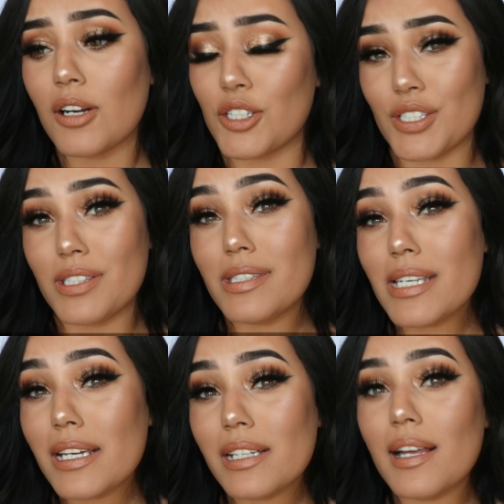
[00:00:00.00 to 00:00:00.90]

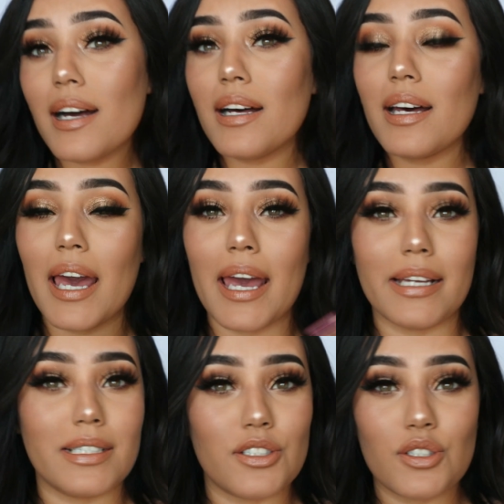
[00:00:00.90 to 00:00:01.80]
concealer
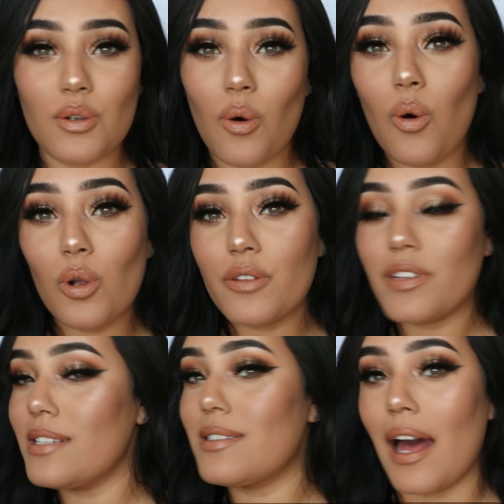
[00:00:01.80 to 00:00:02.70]
and all of
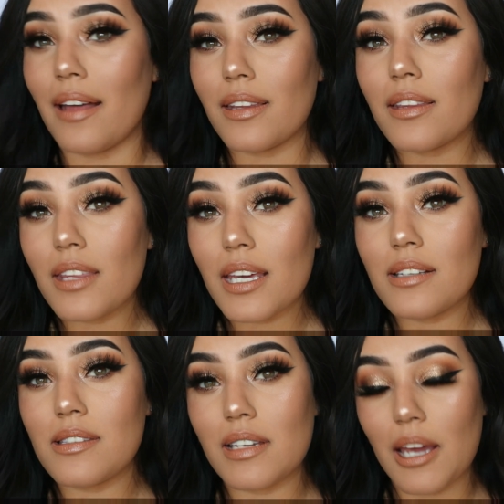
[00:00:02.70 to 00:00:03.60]
these other
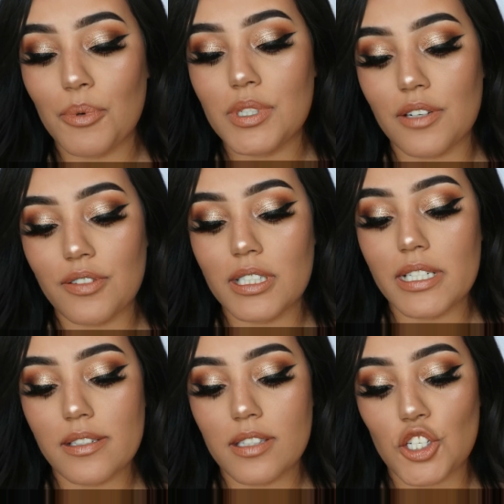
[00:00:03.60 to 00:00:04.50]
things. Then I would
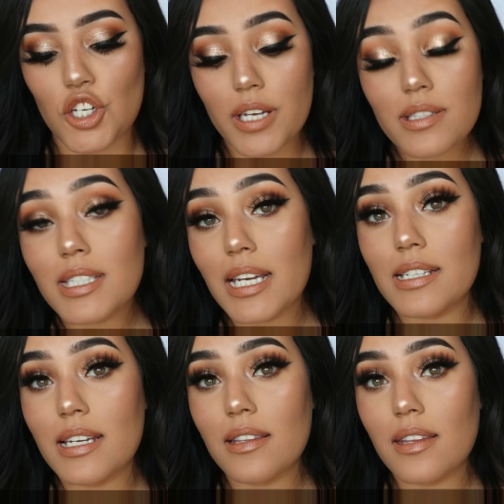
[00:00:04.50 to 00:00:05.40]
definitely suggest
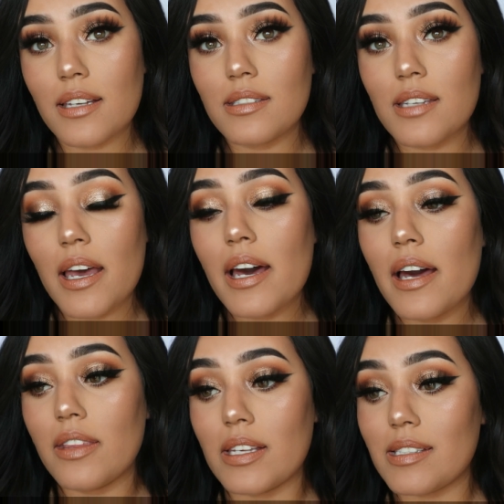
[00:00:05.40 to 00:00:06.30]
getting this.
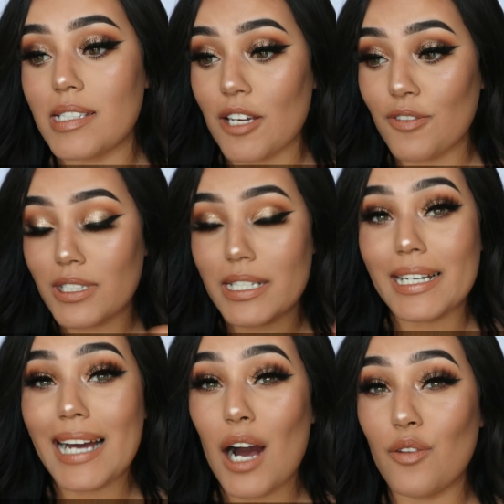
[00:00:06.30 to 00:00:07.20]
This definitely
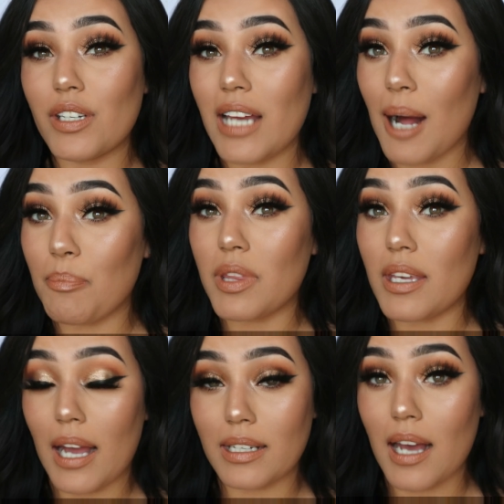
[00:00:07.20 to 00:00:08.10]
covered up
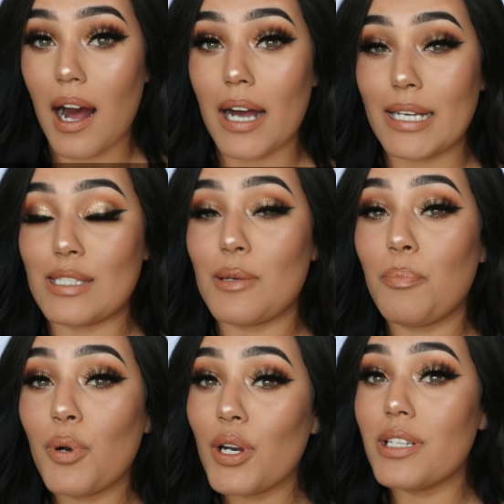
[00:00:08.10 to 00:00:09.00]
the under eyes
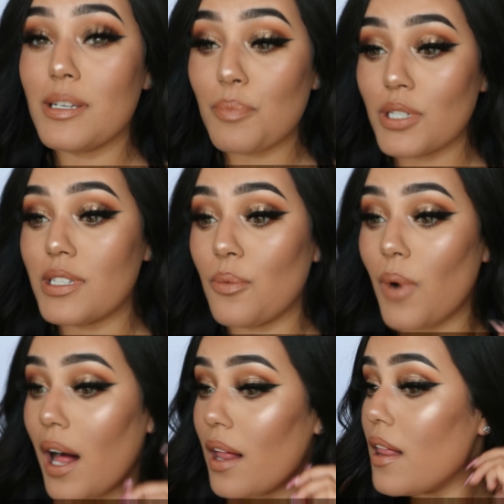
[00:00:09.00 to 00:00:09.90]
pretty
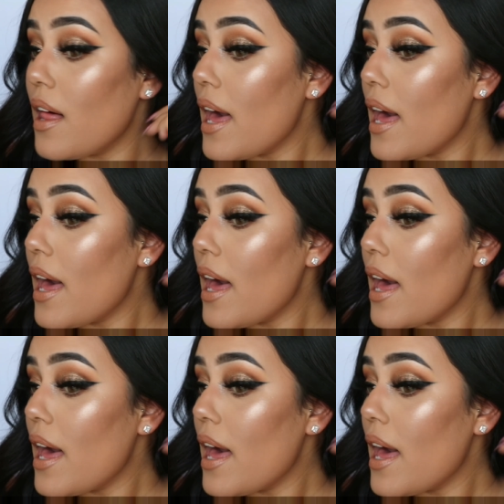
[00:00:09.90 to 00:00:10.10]
well.